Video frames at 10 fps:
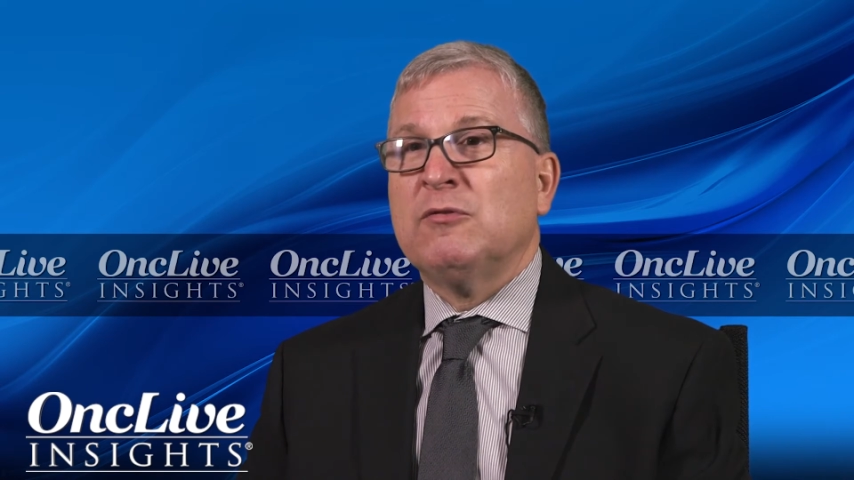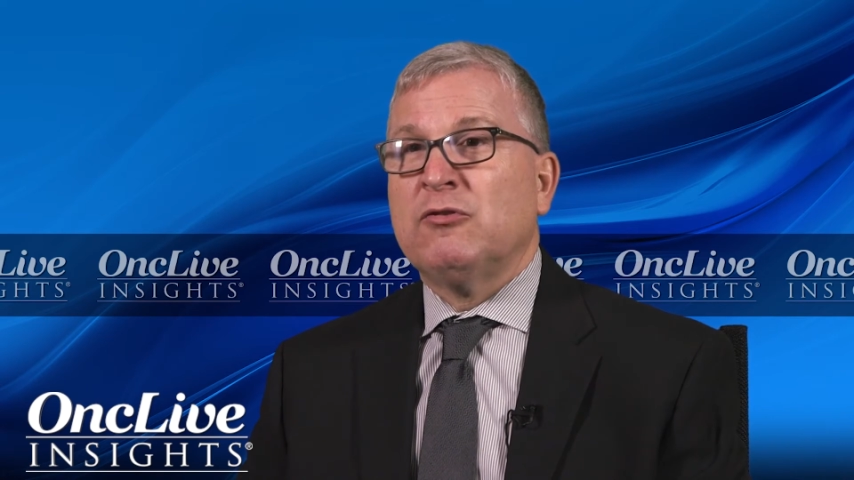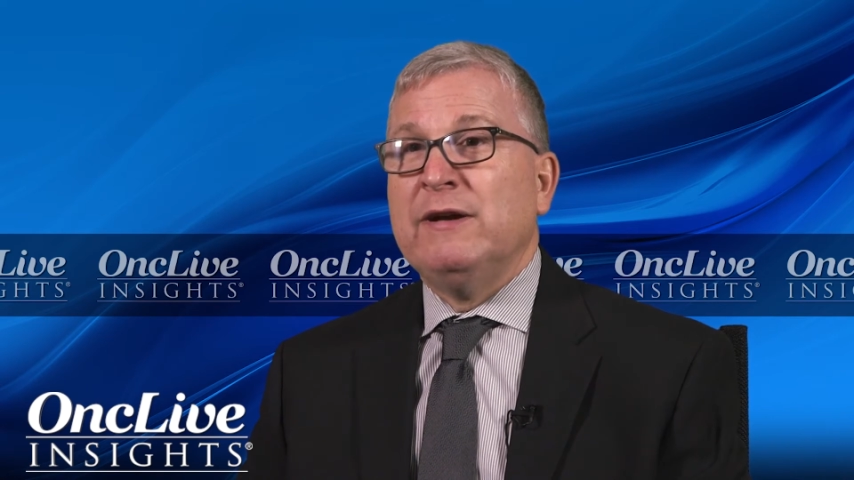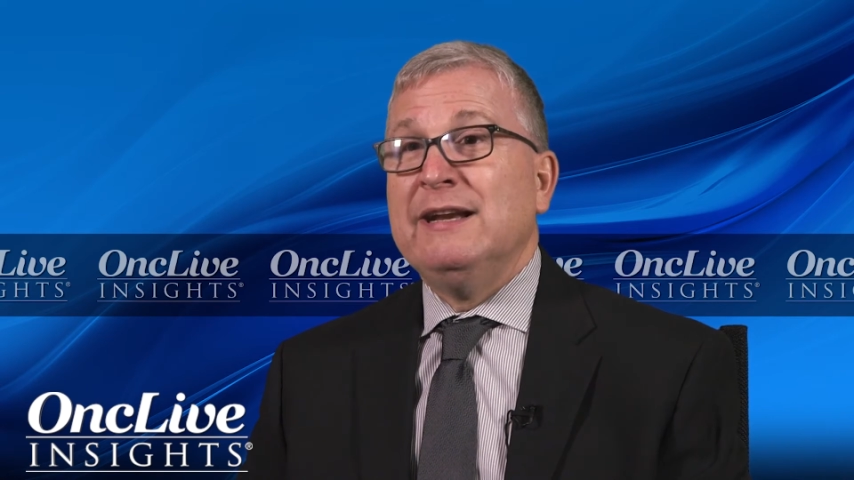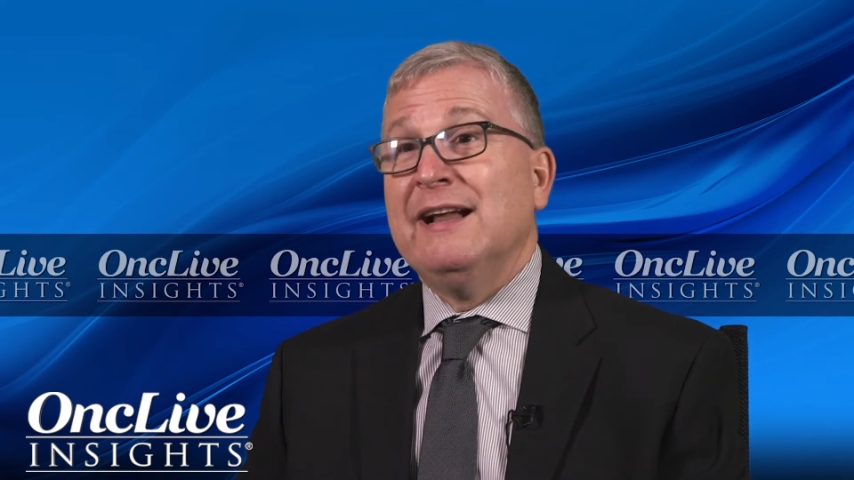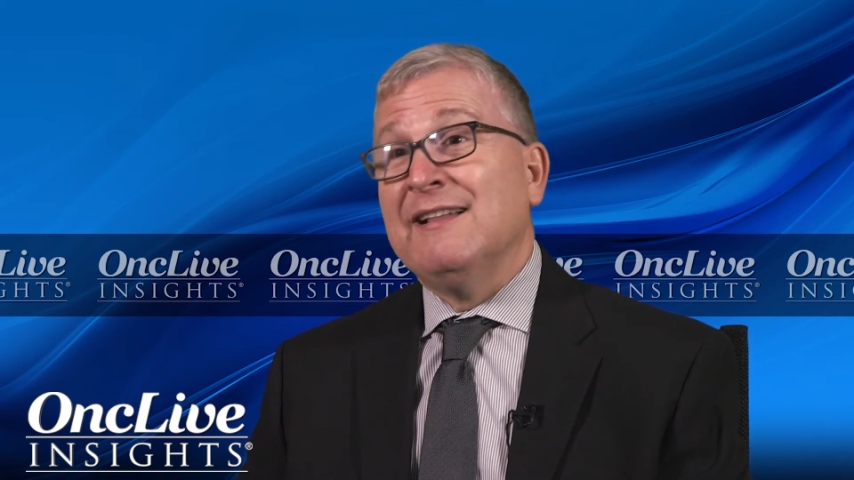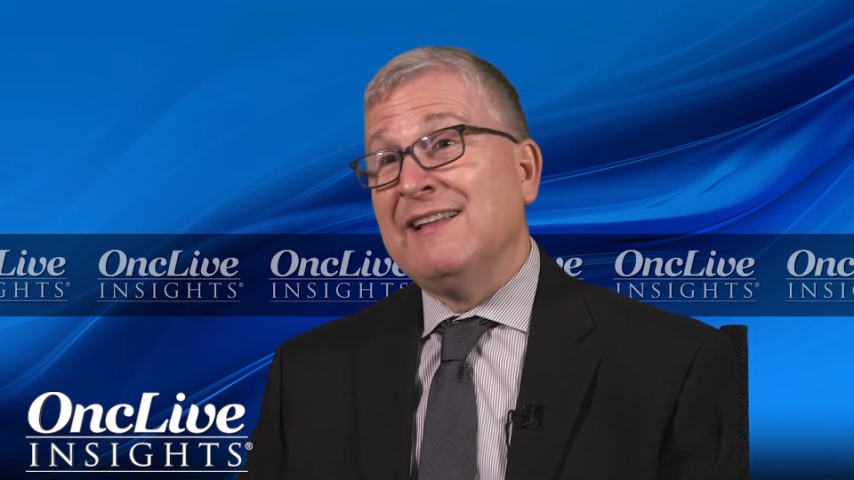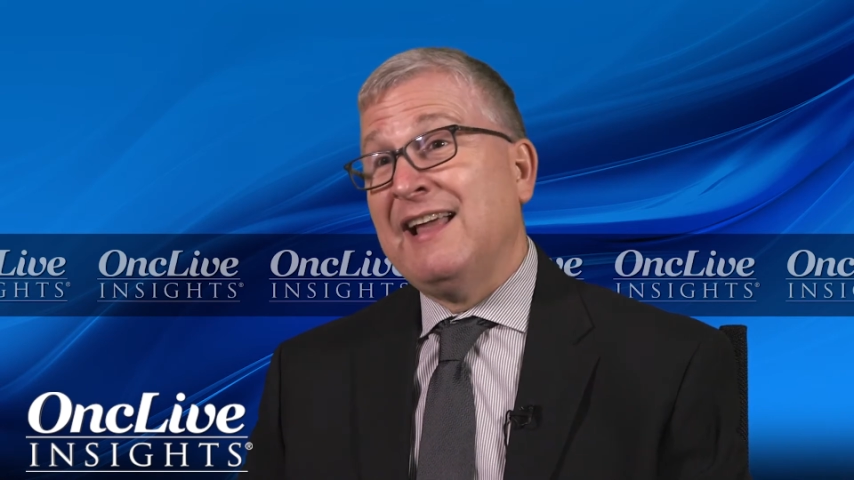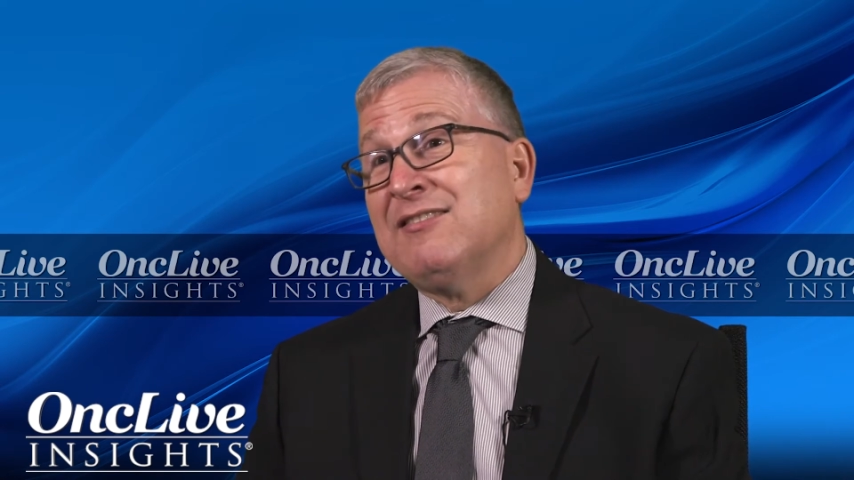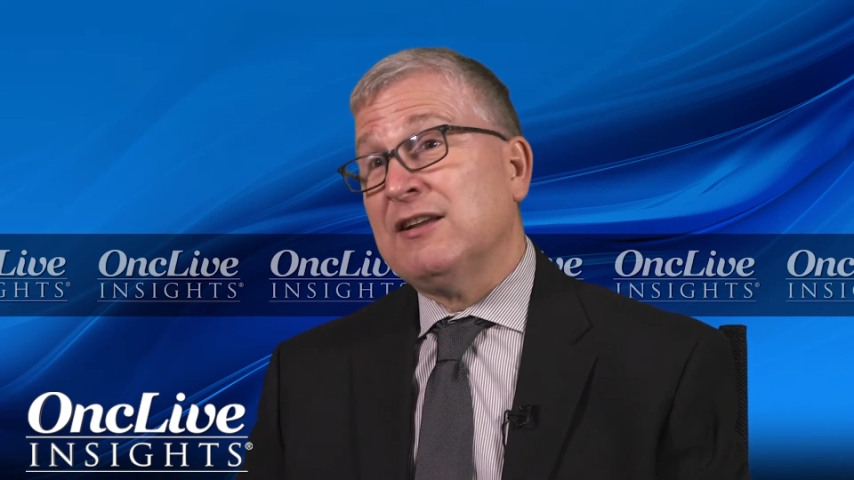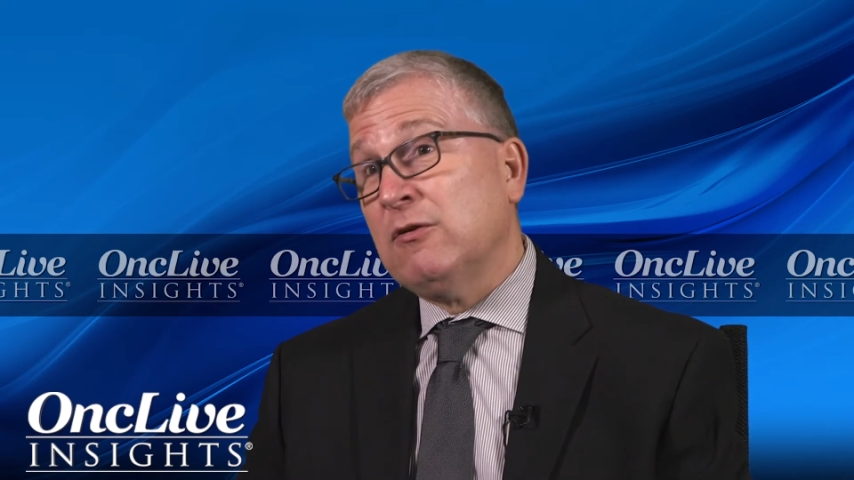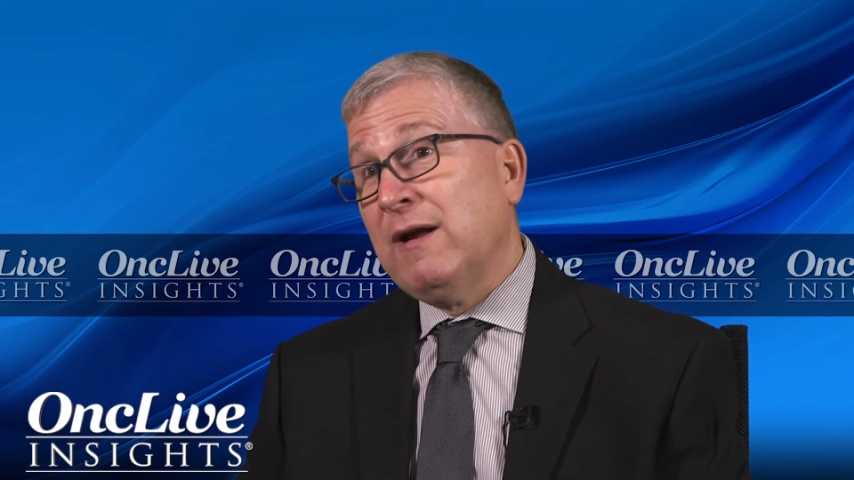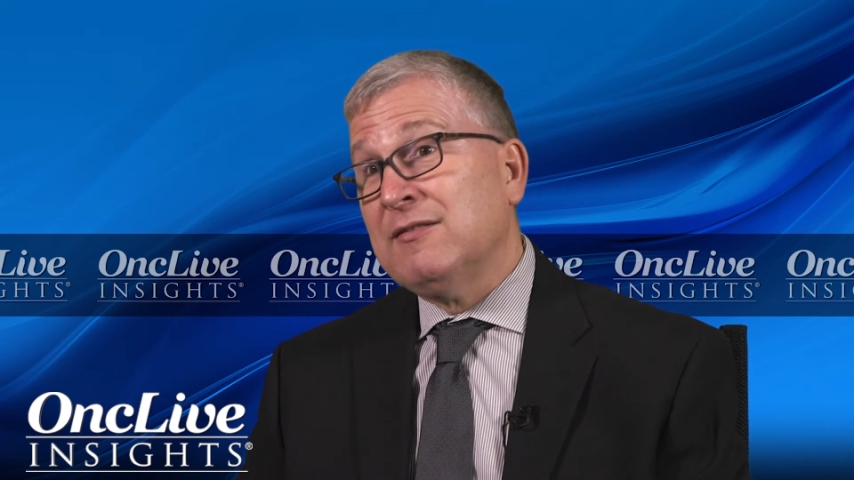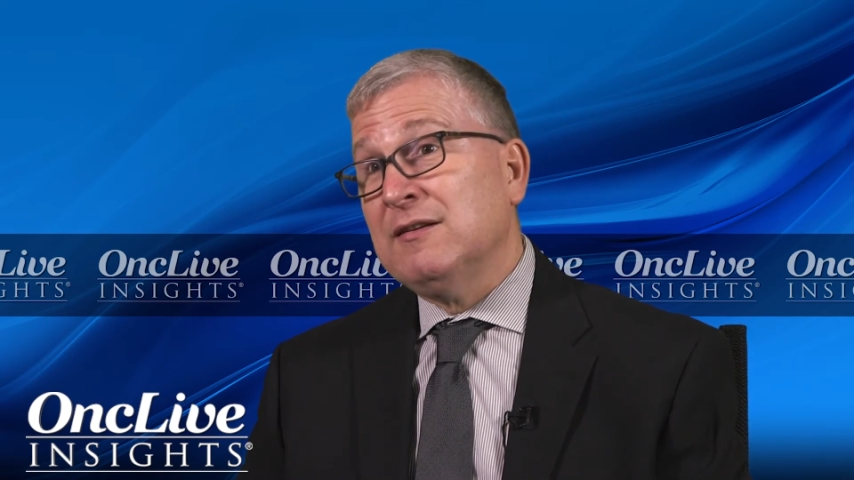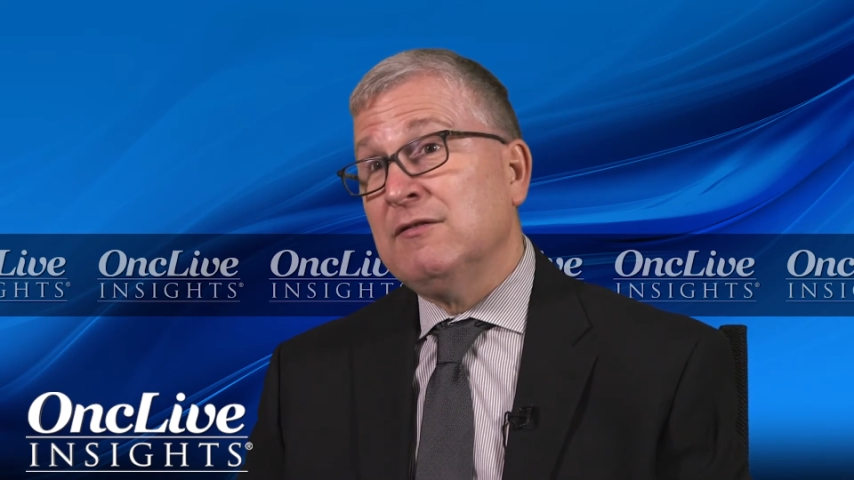treat less
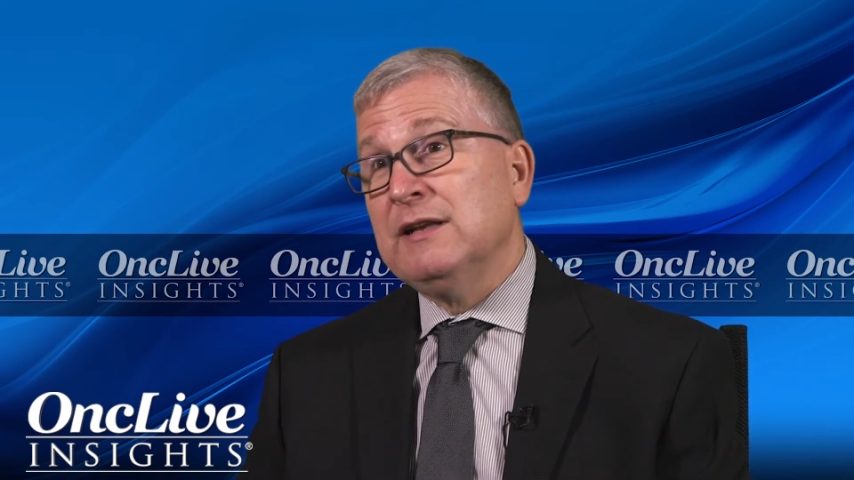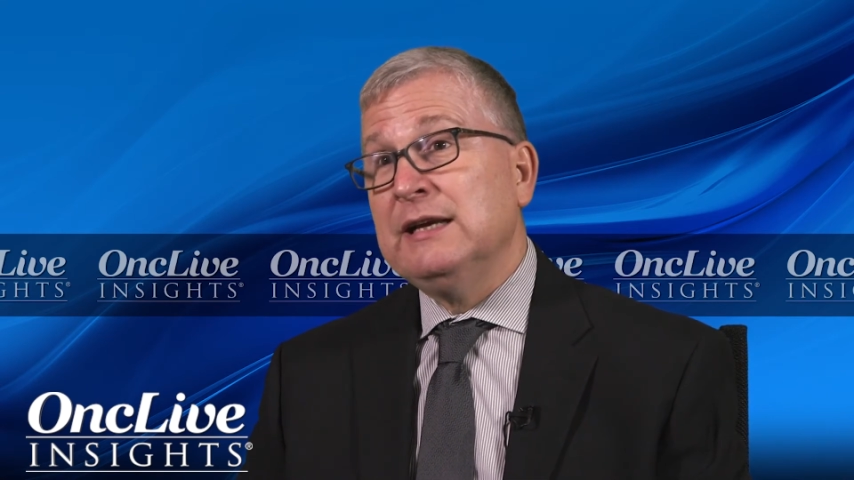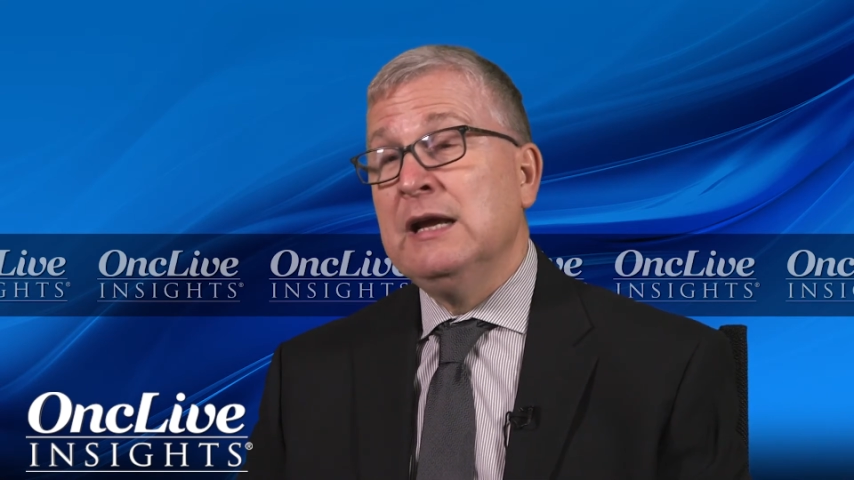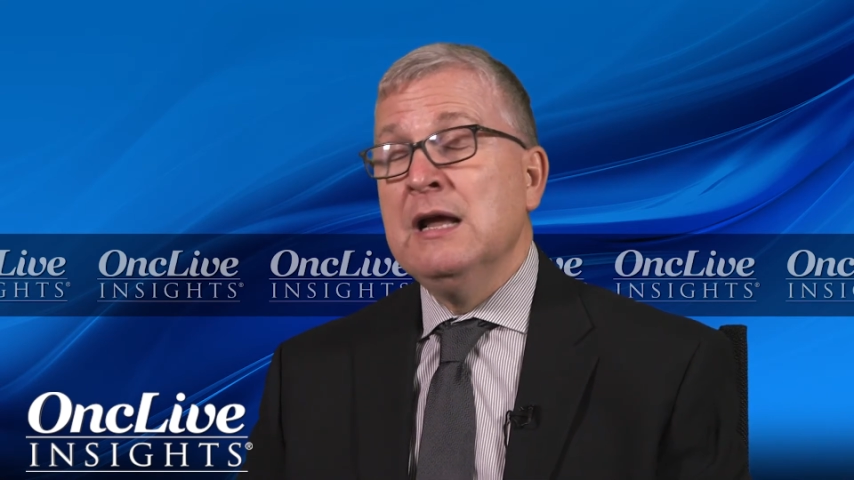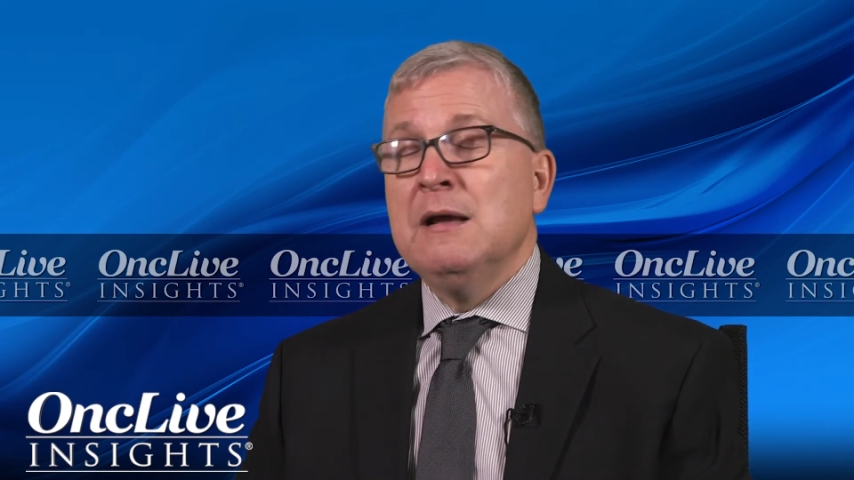aggressively,